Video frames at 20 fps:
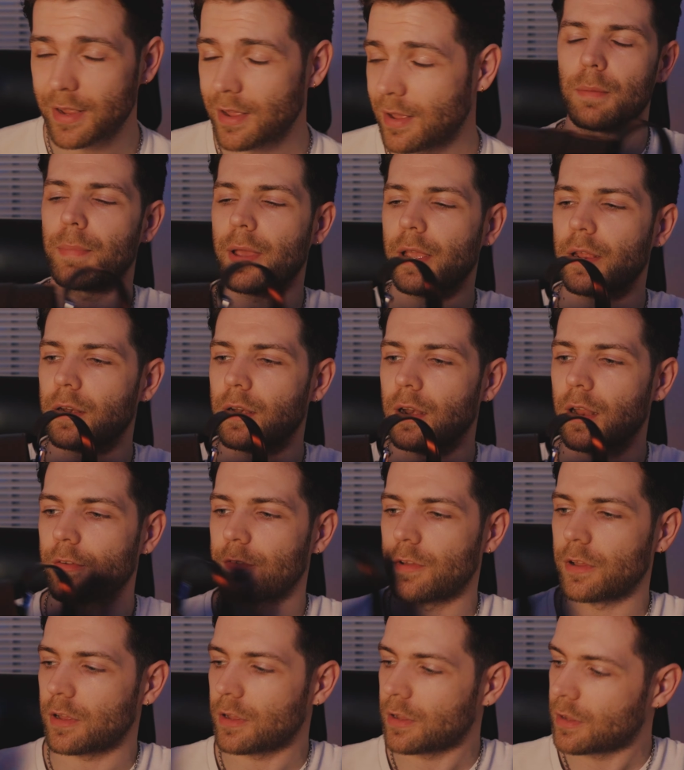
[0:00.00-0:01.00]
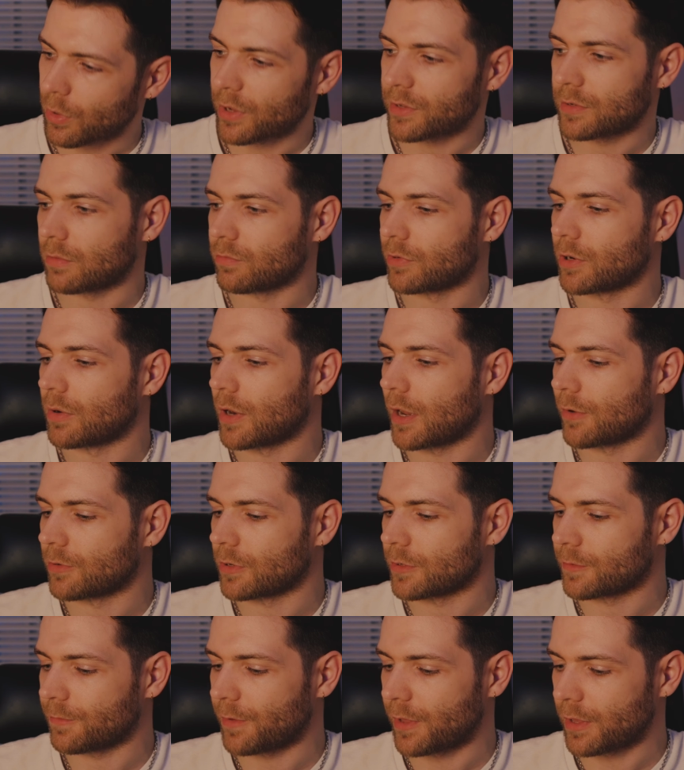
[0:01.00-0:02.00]
Patent leather, well, it's not real leather,
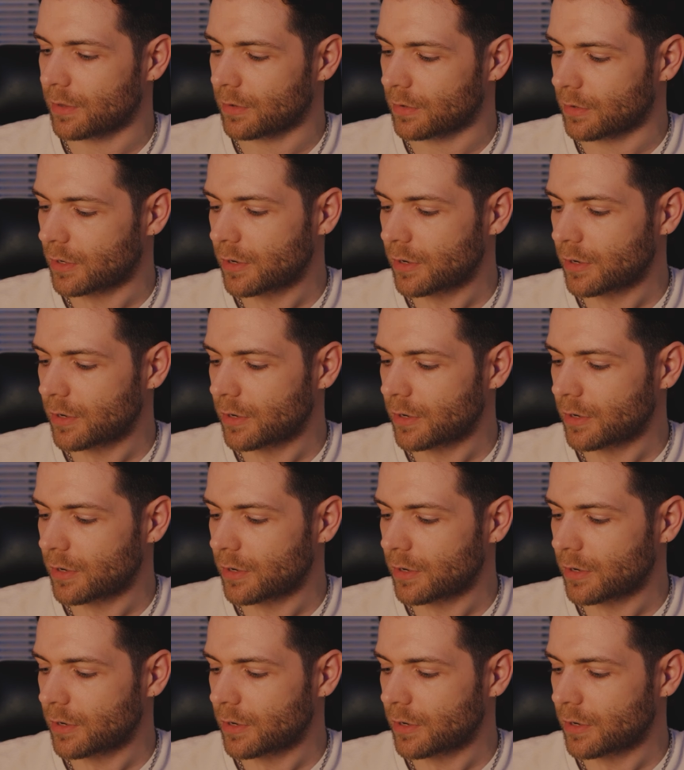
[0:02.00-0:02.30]
it's vegan.